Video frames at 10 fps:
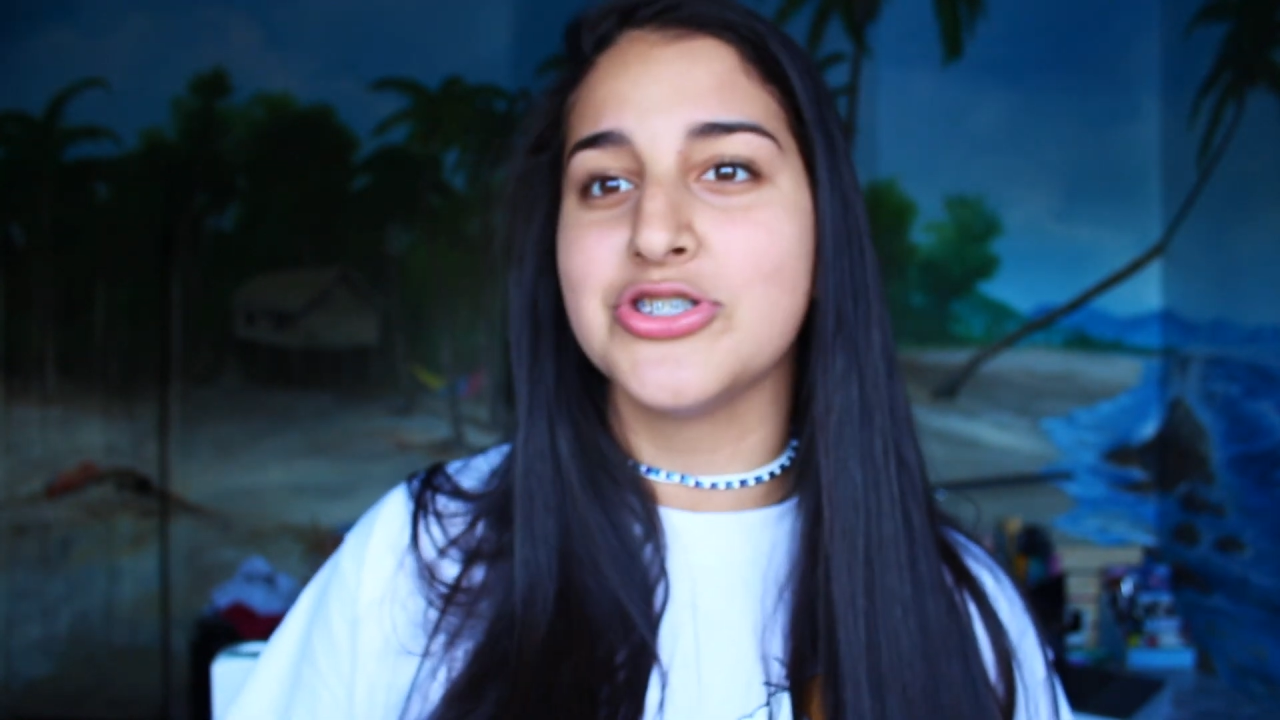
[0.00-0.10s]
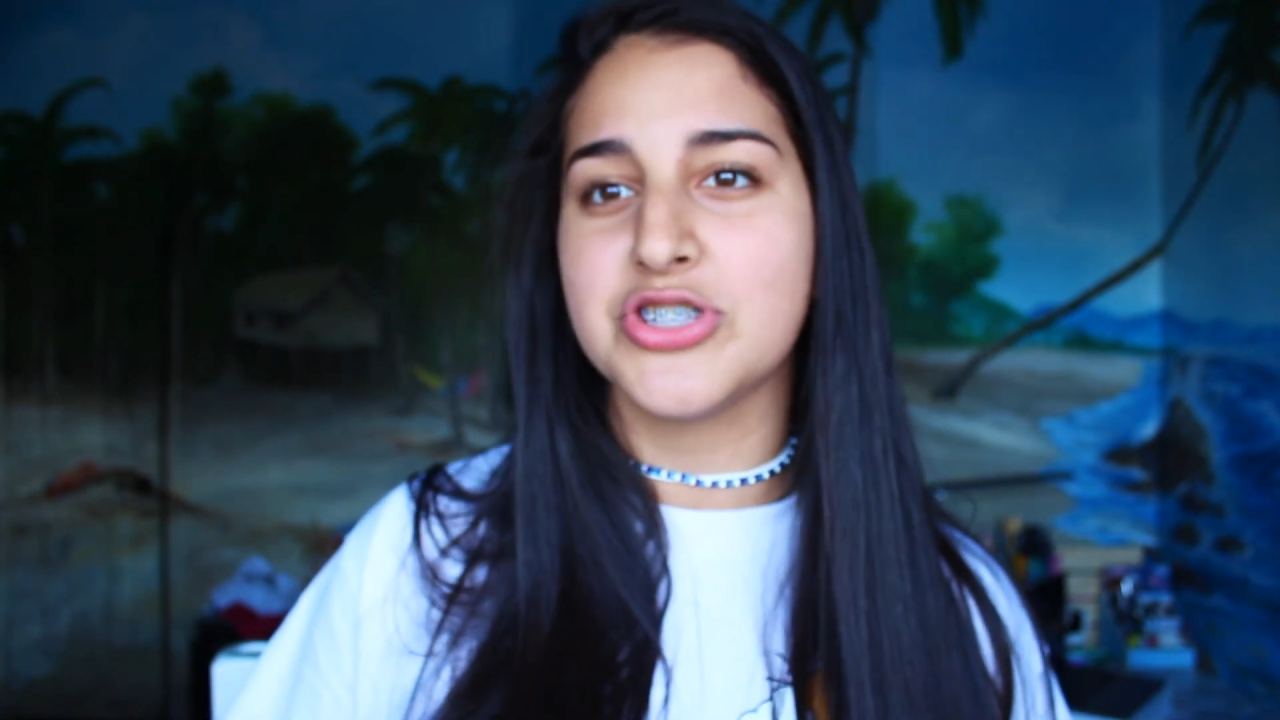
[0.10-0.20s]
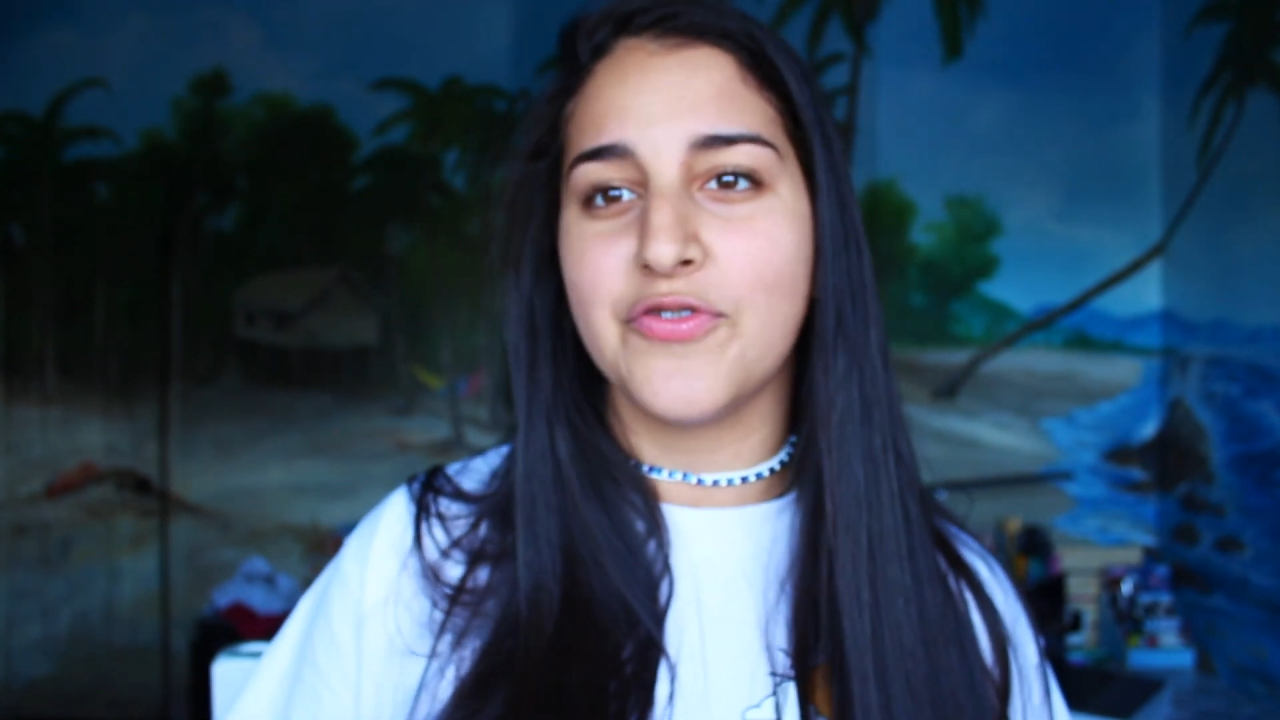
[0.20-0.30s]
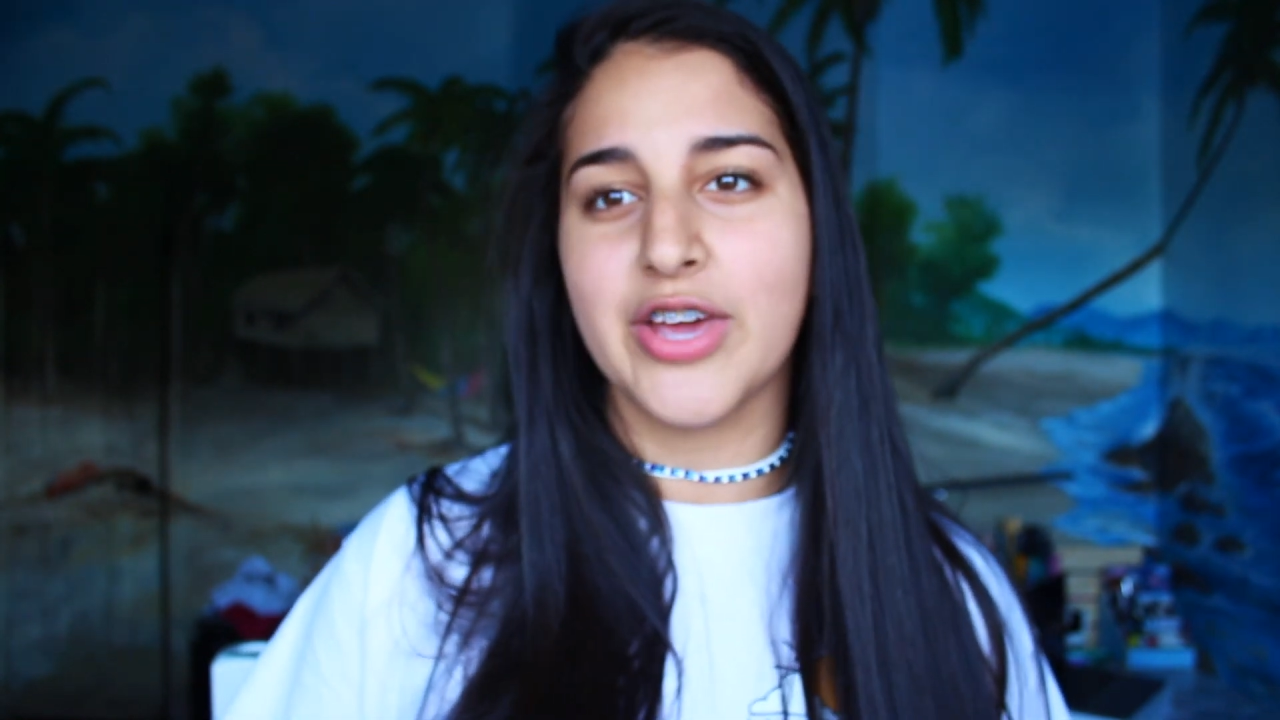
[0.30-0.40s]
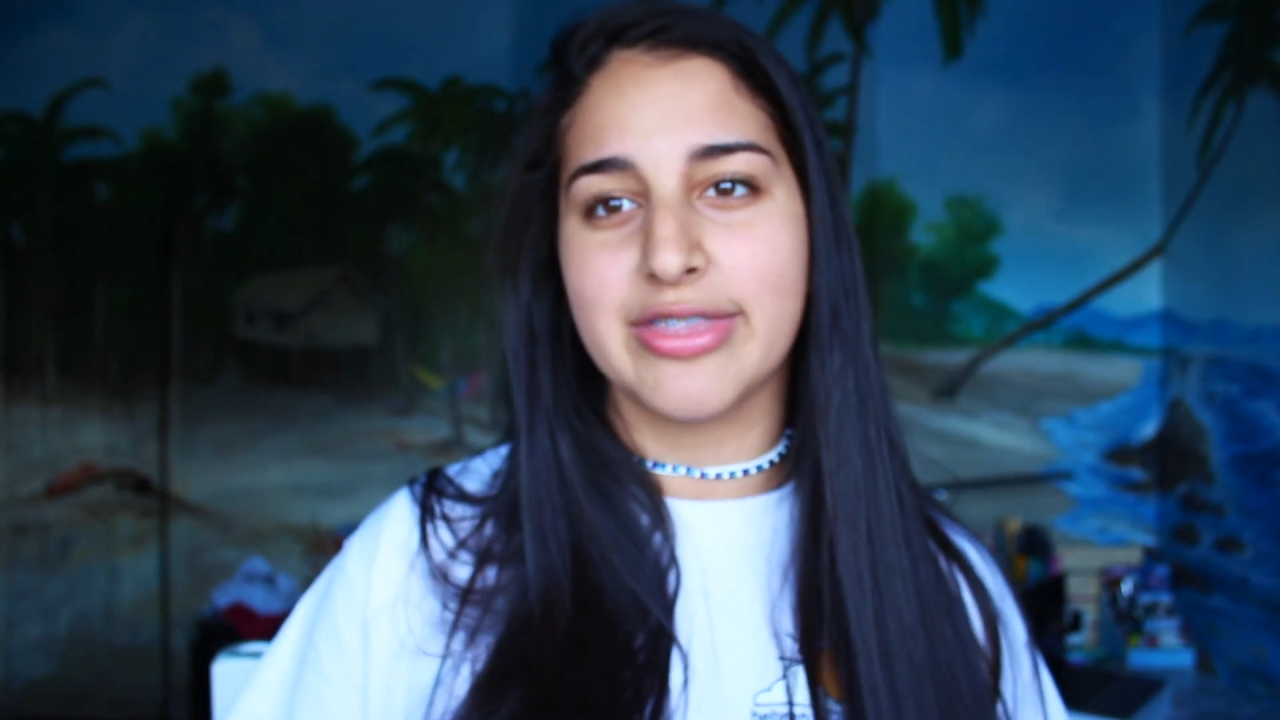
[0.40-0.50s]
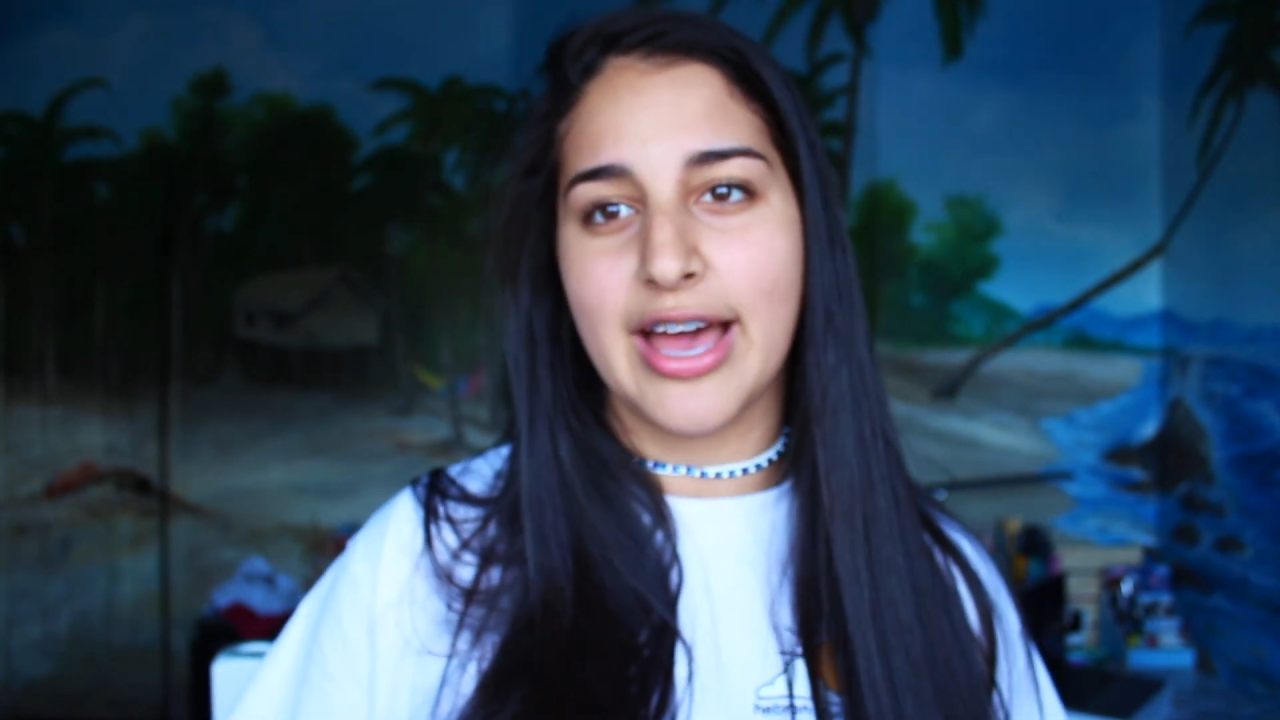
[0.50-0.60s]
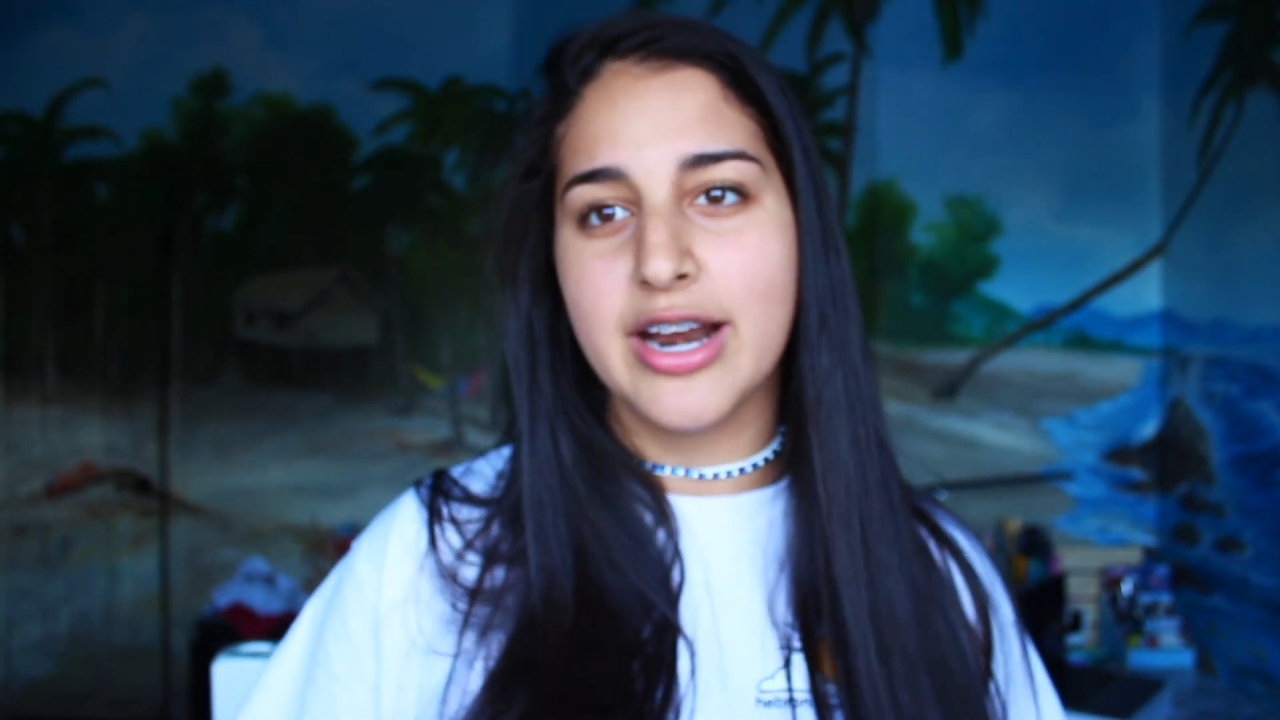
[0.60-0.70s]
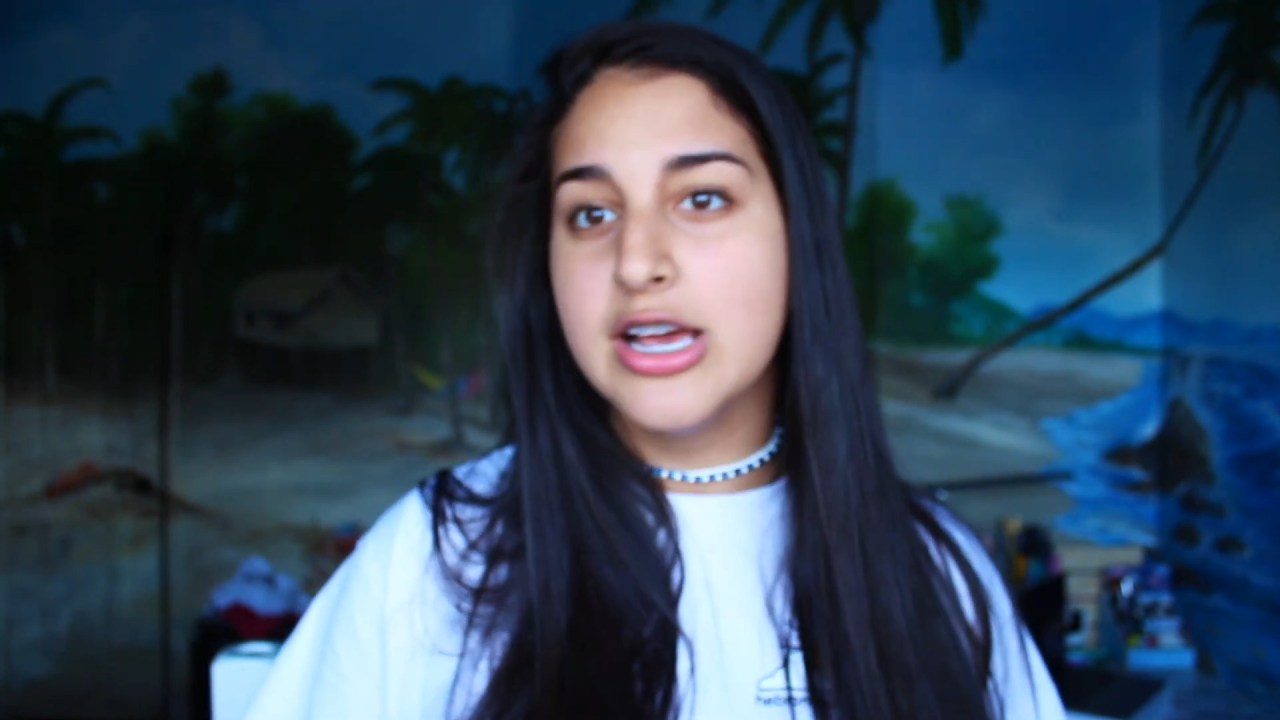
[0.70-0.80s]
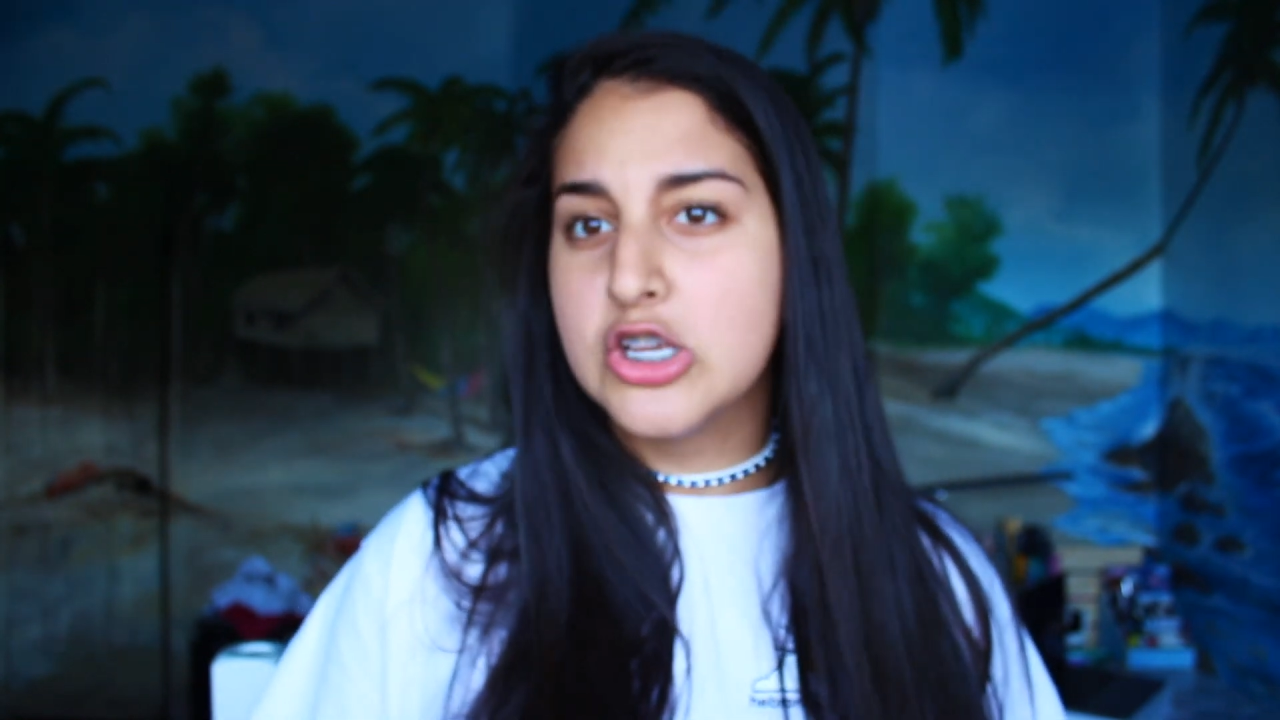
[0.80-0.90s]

and stuff like that,